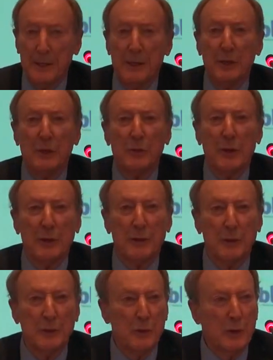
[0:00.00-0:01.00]

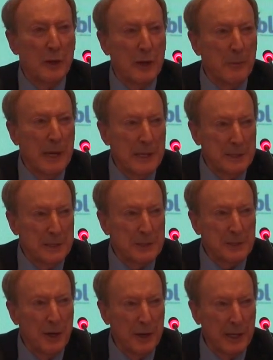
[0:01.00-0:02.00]
Could you imagine
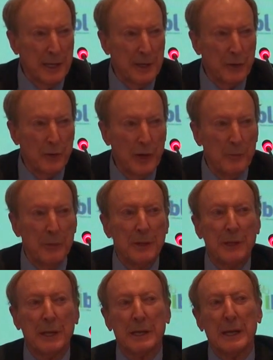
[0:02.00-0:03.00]
signing an
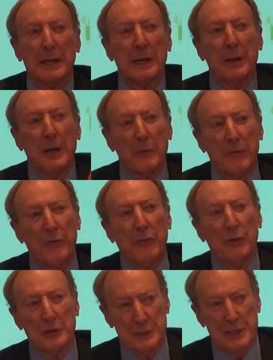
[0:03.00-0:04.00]
agreement that
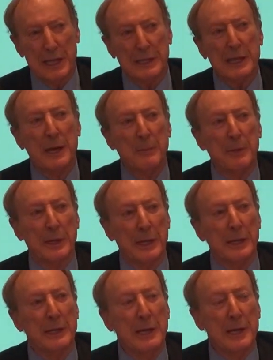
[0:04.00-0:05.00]
forces that
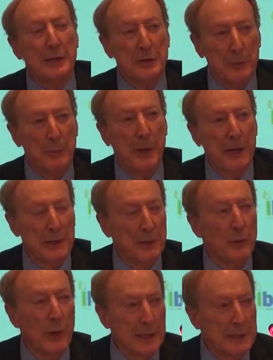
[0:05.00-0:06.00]
company to pay the
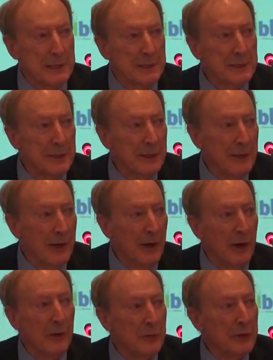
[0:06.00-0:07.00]
wages
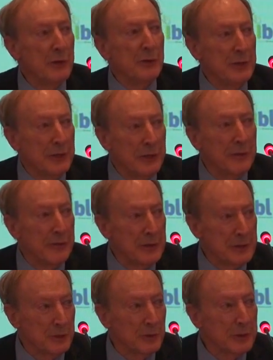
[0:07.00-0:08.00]
of union
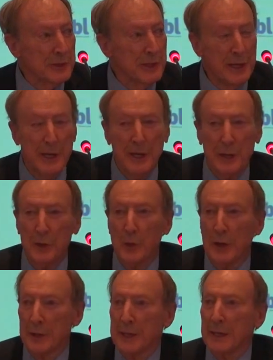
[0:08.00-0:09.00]
officials
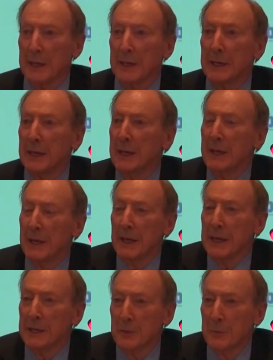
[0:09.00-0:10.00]
who are there
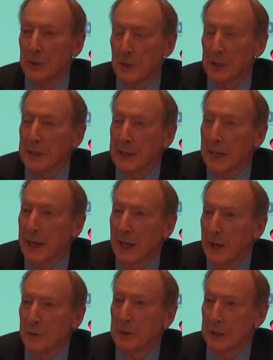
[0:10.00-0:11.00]
in the building
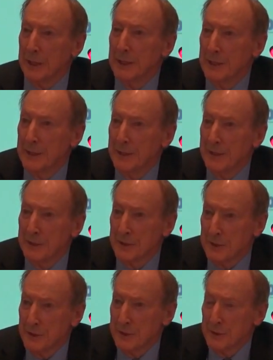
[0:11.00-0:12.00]
only
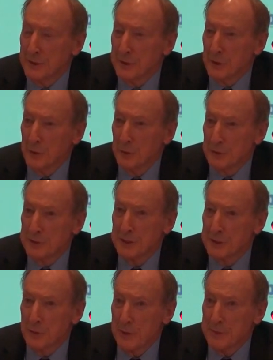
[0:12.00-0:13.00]
to cause
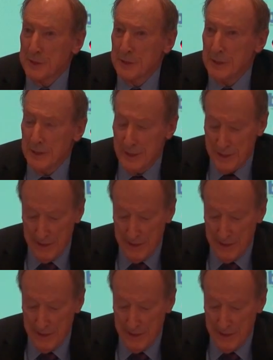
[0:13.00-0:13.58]
disruption?